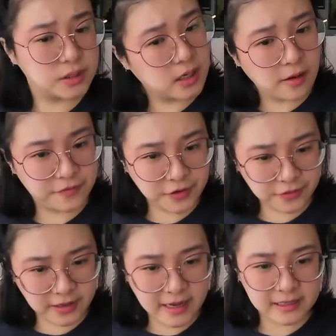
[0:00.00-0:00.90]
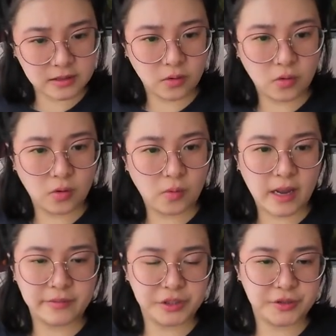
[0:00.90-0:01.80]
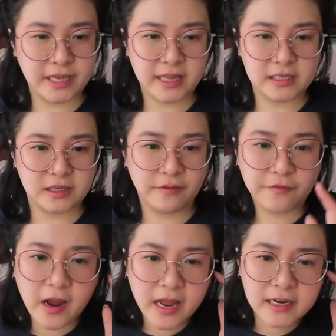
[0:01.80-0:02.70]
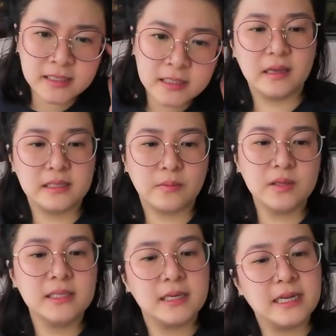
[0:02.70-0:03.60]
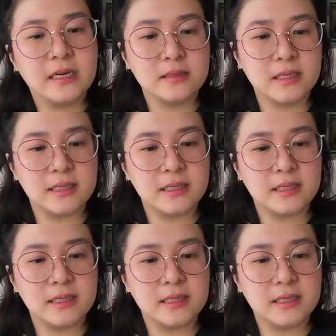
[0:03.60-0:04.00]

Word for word: soft you're the asshole why would you say that to the friend someone said here's the